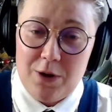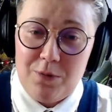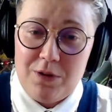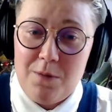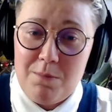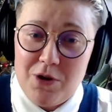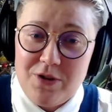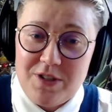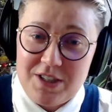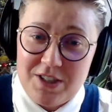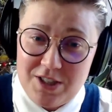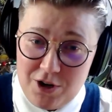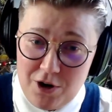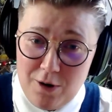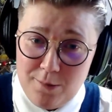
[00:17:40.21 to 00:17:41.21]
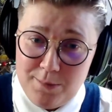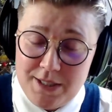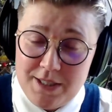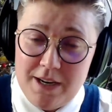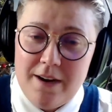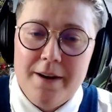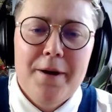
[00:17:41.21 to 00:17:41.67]
it when the music
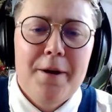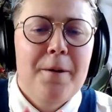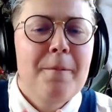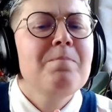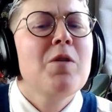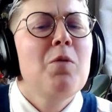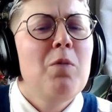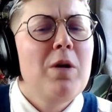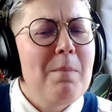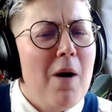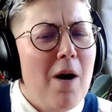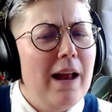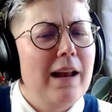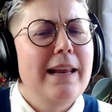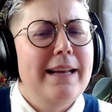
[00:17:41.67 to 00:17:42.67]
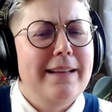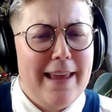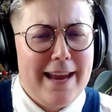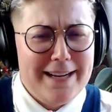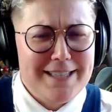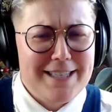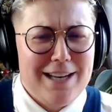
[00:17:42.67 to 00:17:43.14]
stops, we might let
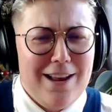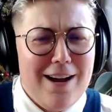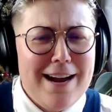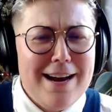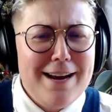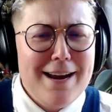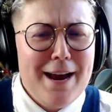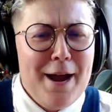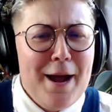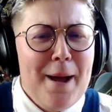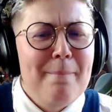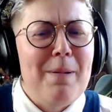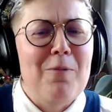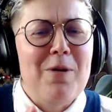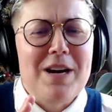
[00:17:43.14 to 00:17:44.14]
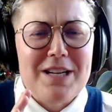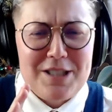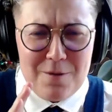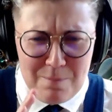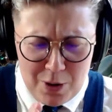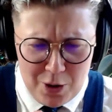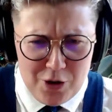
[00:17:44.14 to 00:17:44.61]
that slide. But when it's
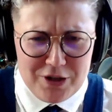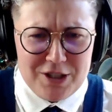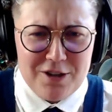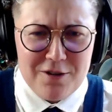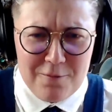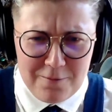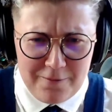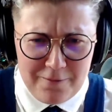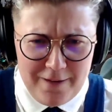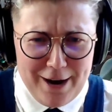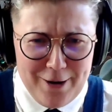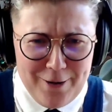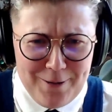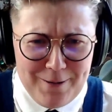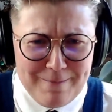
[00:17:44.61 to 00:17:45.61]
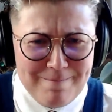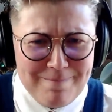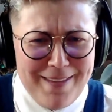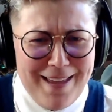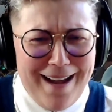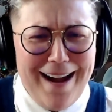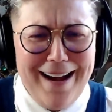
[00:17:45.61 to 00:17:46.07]
a personal foul,
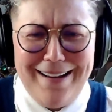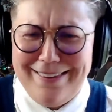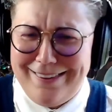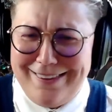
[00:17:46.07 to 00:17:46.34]
I